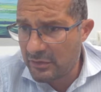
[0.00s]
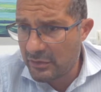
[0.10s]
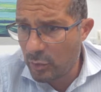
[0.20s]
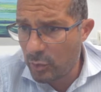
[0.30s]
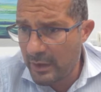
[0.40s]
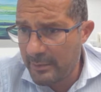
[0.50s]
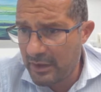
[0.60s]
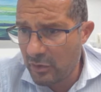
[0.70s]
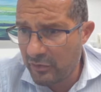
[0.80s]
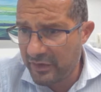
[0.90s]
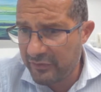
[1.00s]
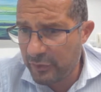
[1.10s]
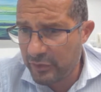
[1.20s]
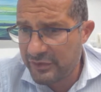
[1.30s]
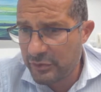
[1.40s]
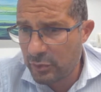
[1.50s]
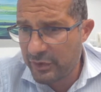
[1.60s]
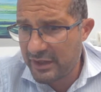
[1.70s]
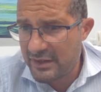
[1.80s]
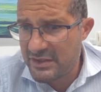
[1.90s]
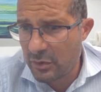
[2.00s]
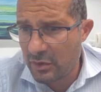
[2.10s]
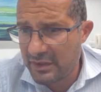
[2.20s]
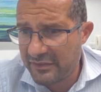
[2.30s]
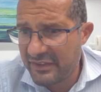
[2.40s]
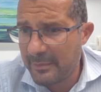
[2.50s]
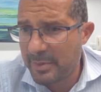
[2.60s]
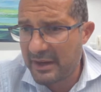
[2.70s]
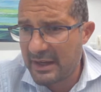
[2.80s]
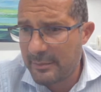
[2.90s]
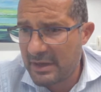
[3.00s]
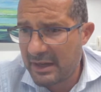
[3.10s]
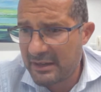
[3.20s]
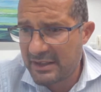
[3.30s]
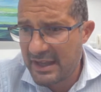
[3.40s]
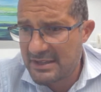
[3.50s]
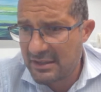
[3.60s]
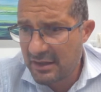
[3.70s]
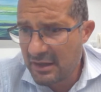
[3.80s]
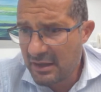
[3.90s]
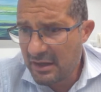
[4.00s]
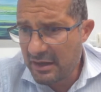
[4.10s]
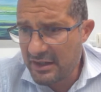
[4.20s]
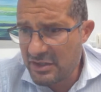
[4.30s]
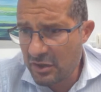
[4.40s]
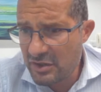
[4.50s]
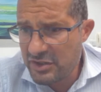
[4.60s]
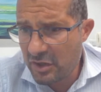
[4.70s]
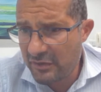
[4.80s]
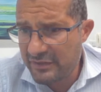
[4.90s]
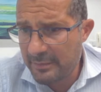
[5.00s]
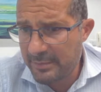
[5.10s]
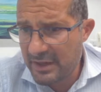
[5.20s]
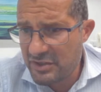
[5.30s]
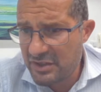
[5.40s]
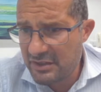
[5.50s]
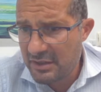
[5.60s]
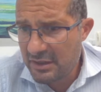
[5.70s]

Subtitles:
to women over 42 years old if the preliminary test results of the patient,